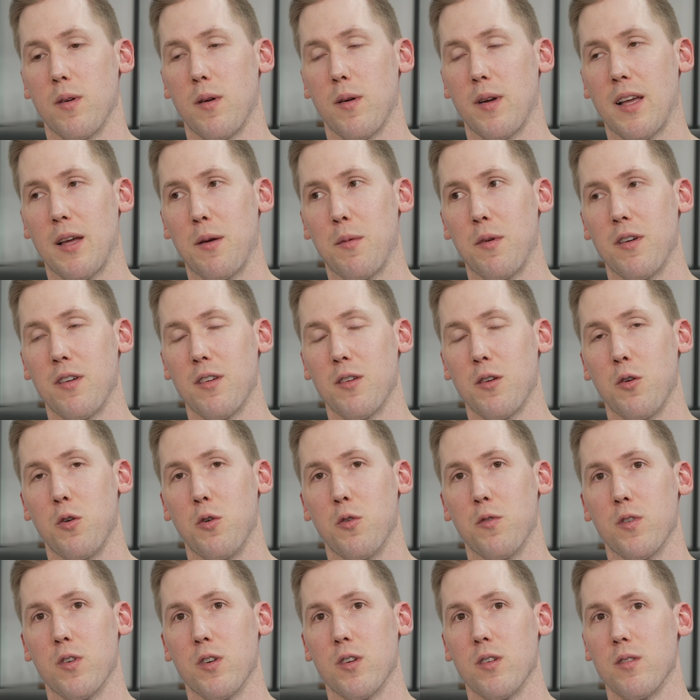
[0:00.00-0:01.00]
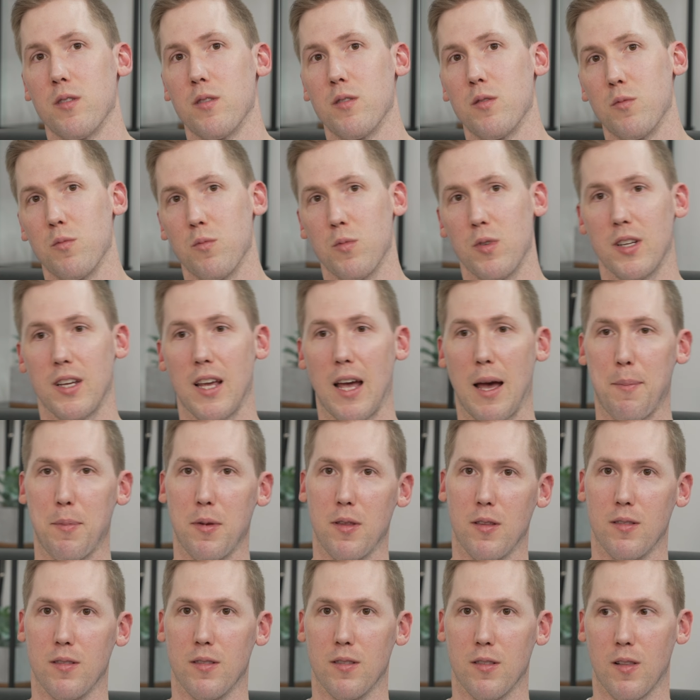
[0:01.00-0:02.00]
I kind of wanted to go over
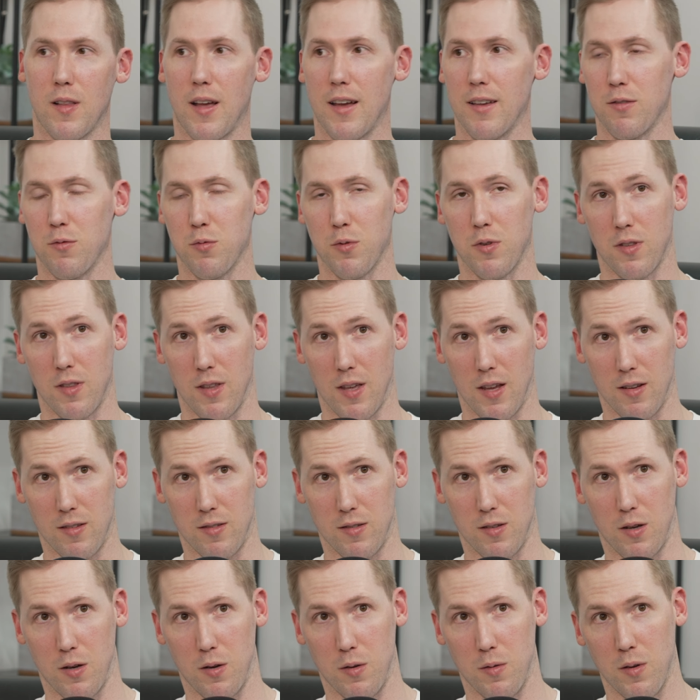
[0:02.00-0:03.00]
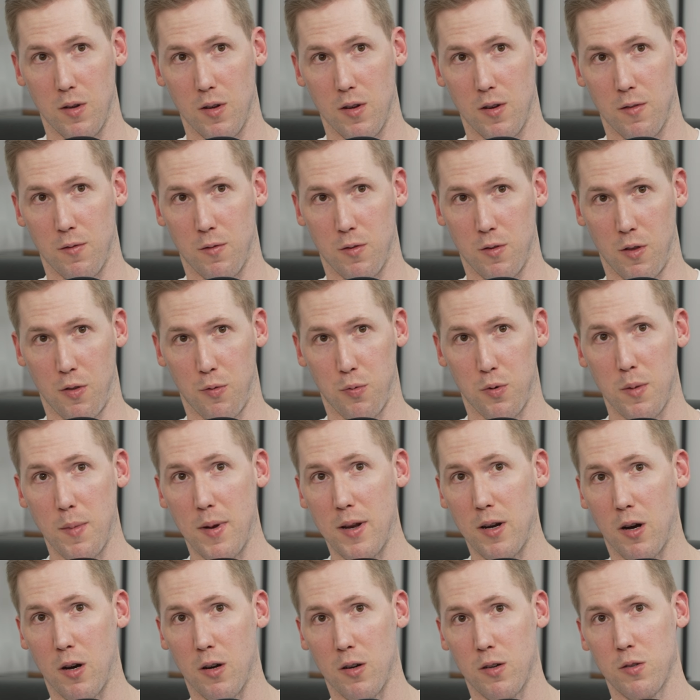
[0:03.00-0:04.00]
recapping the last three things. So for the three
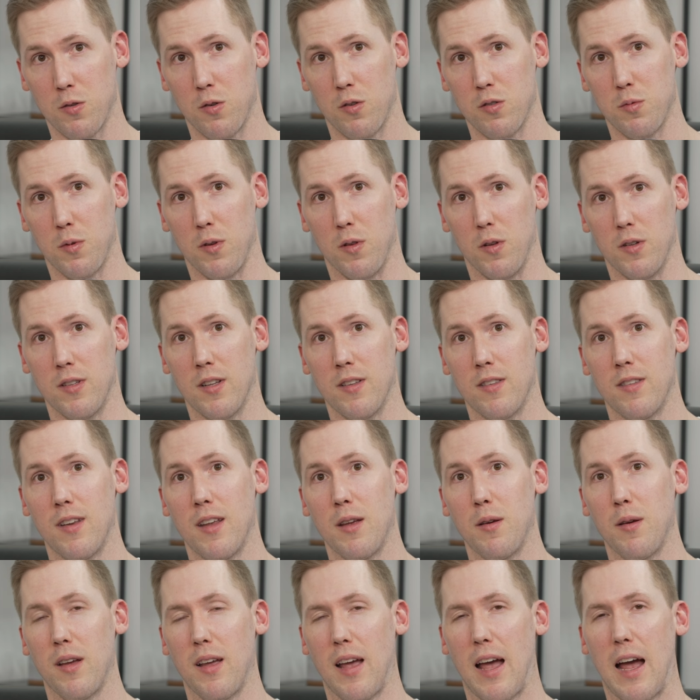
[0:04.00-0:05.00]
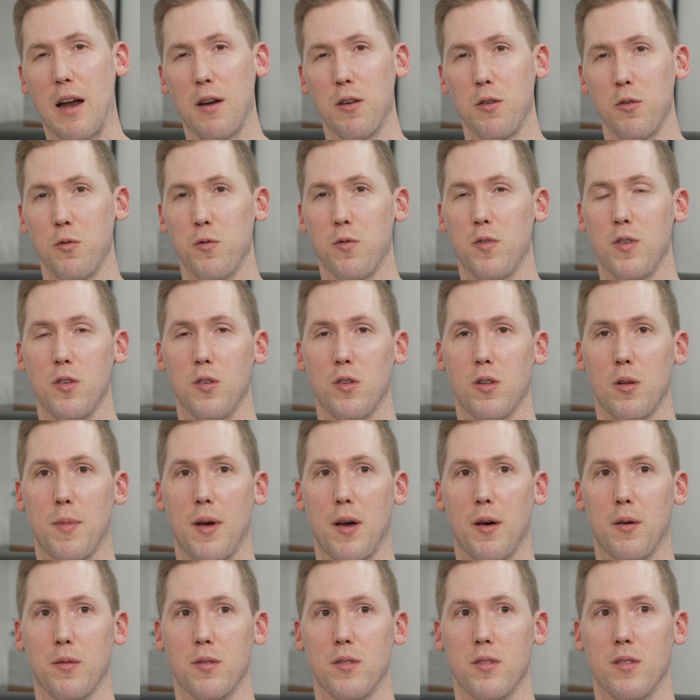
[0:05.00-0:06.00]
main articles we looked at today, how do you feel
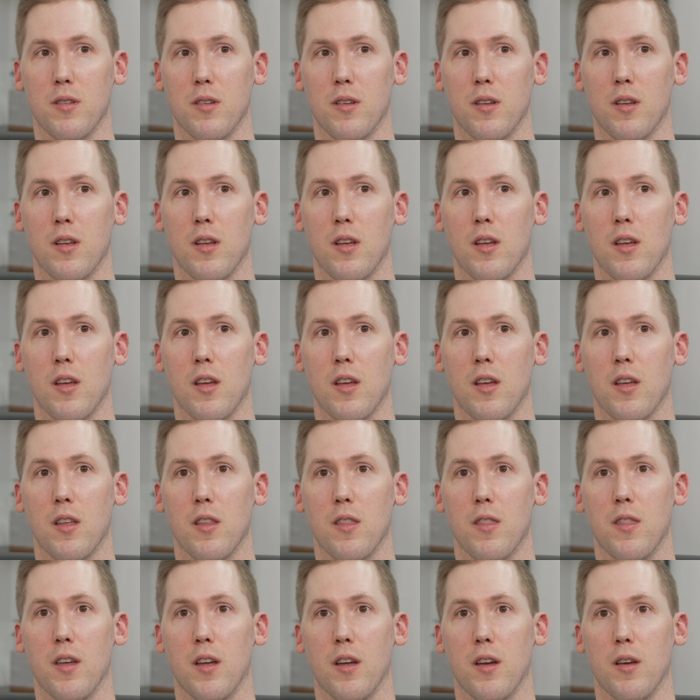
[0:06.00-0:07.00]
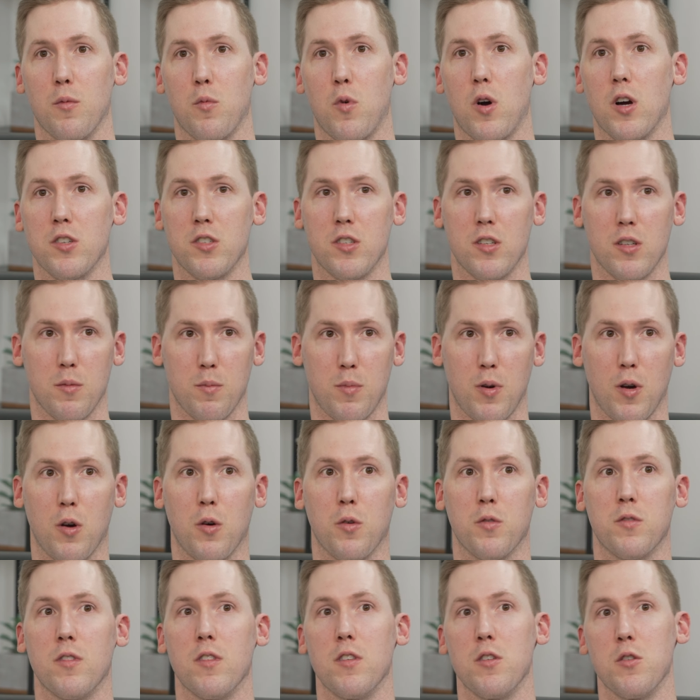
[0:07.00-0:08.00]
about the Washington
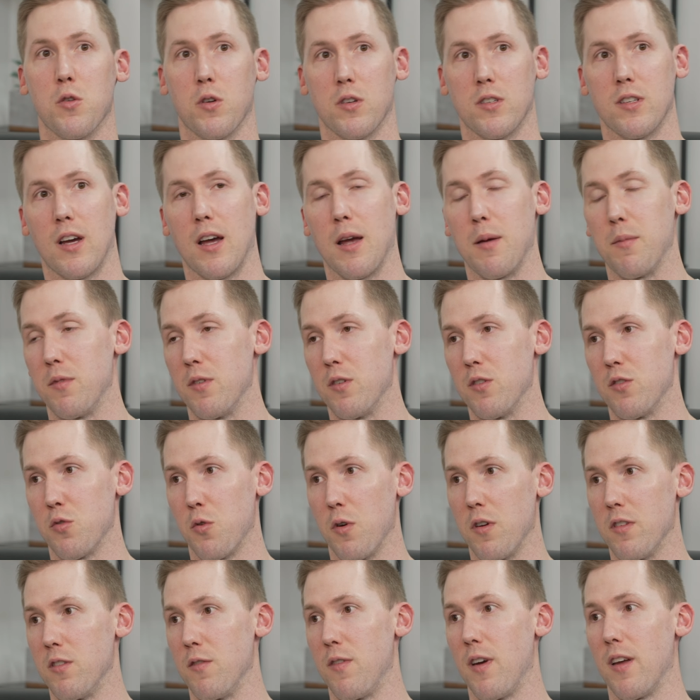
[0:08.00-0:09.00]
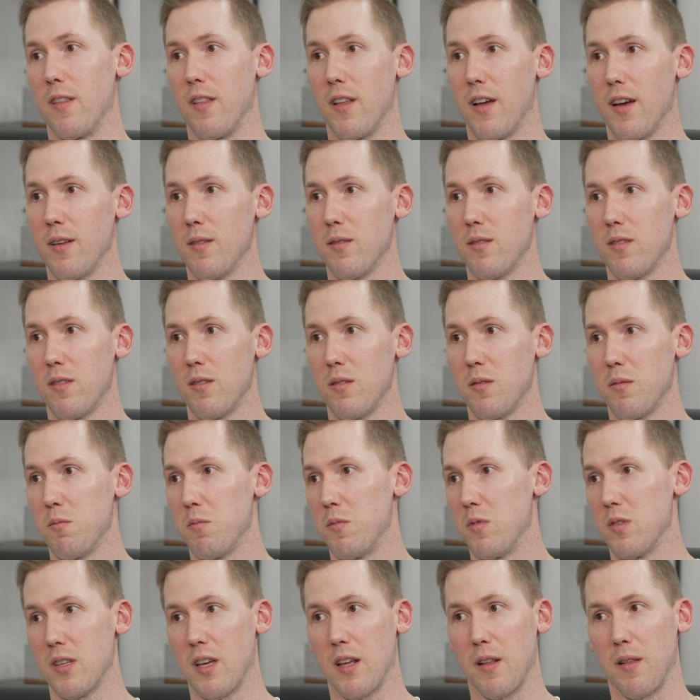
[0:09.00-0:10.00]
Post and New York Times, their choice of headlines?
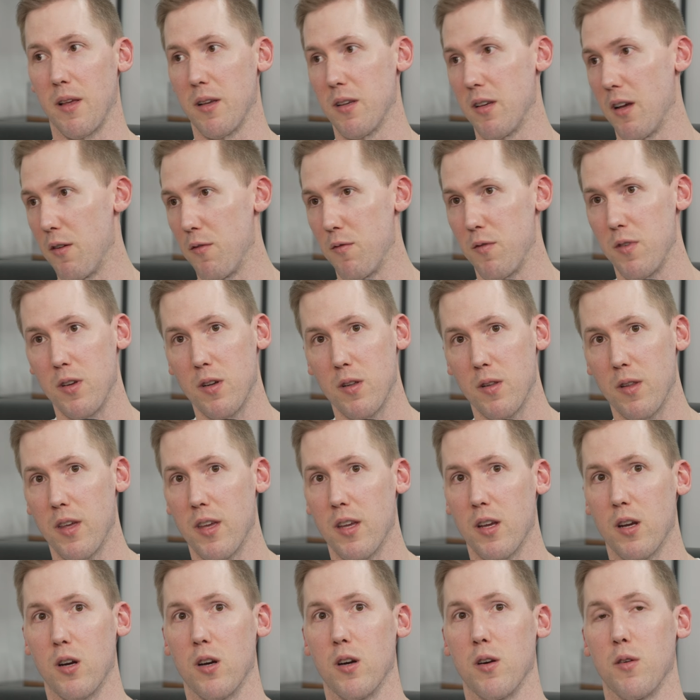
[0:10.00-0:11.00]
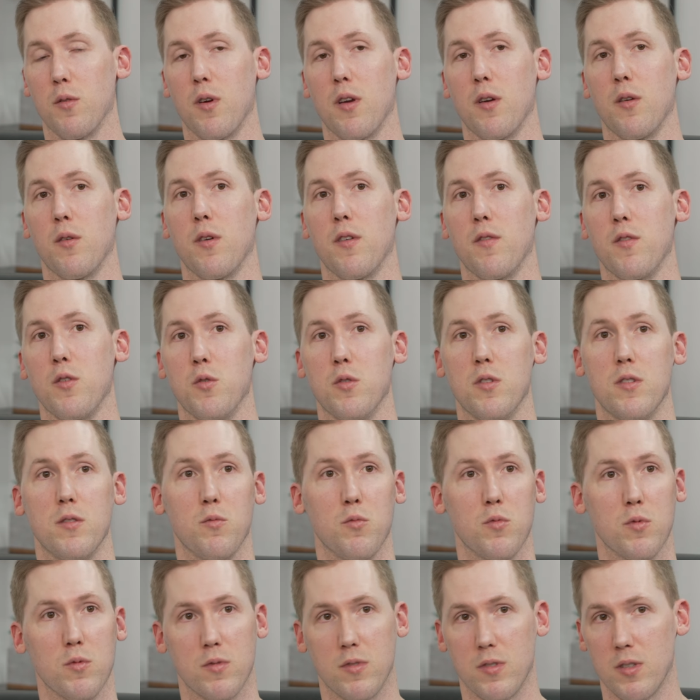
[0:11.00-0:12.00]
It's kind of like gut feeling, or if you
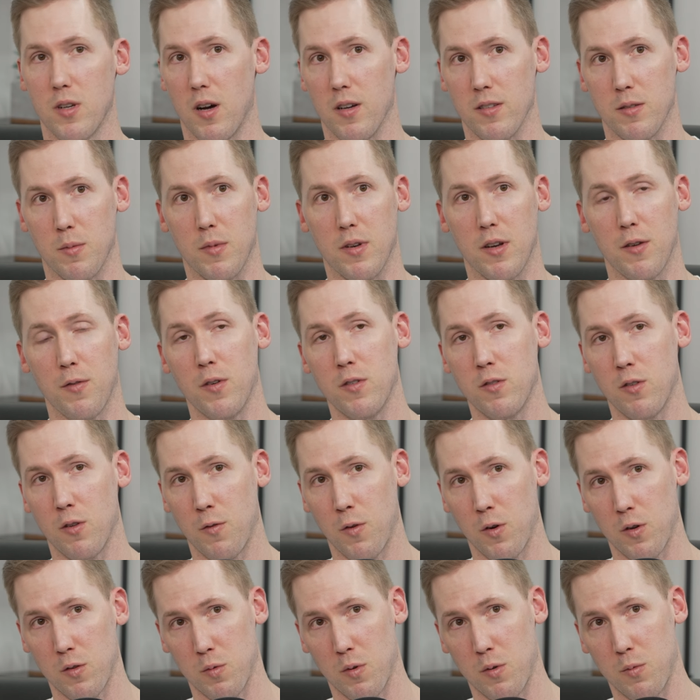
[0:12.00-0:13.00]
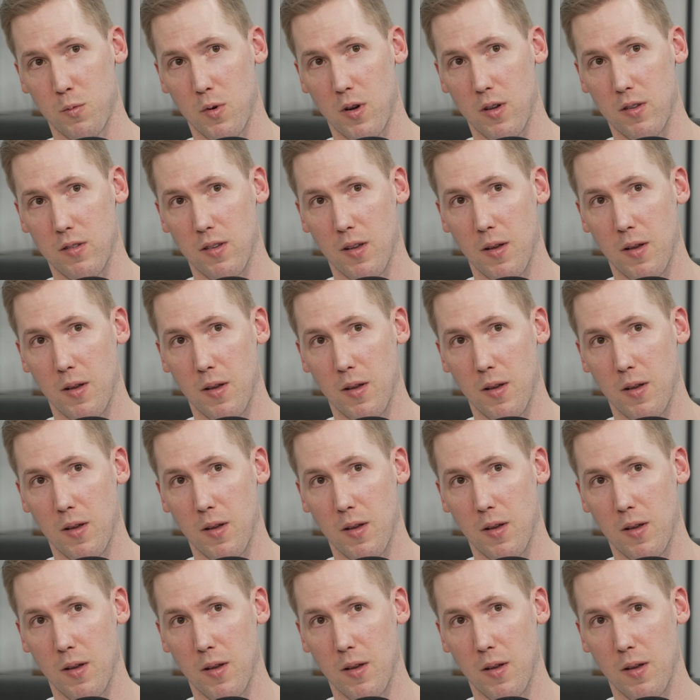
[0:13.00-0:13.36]
call it something different. So the first one was